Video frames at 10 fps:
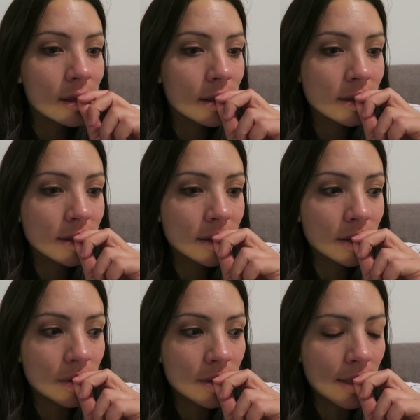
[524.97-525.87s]
It's just
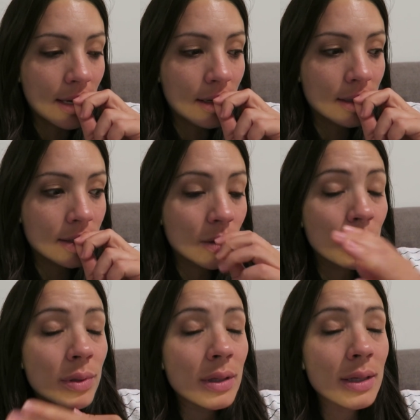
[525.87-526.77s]
so sad. So
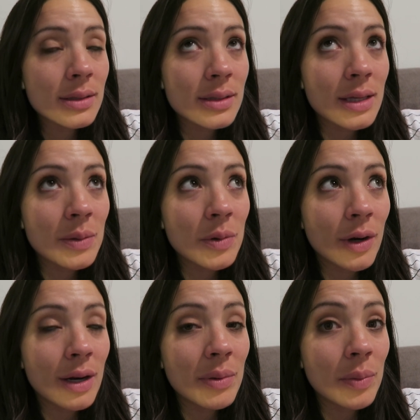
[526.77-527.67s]
please keep
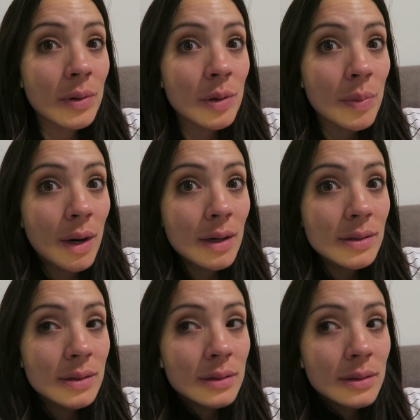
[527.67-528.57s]
Ukrainian people in your prayers.